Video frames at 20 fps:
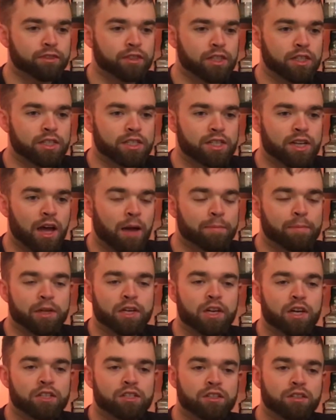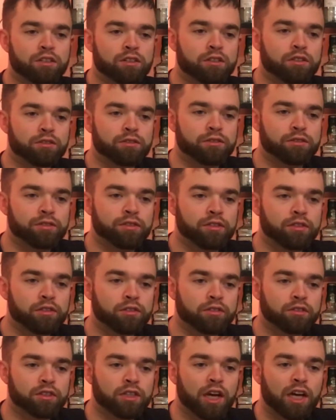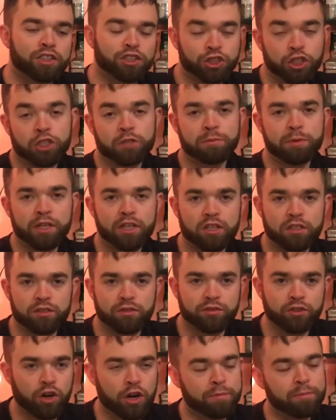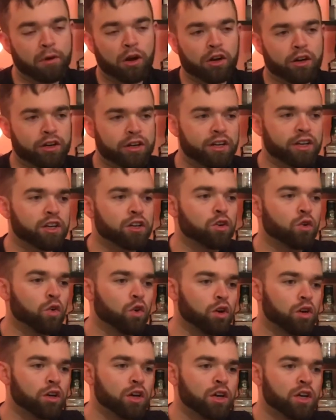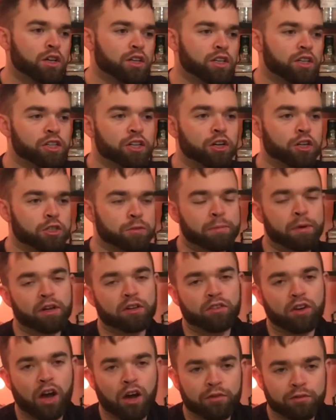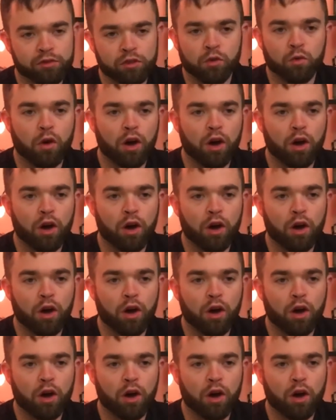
is not because of not just because of great marketing or, you know, it's been around for a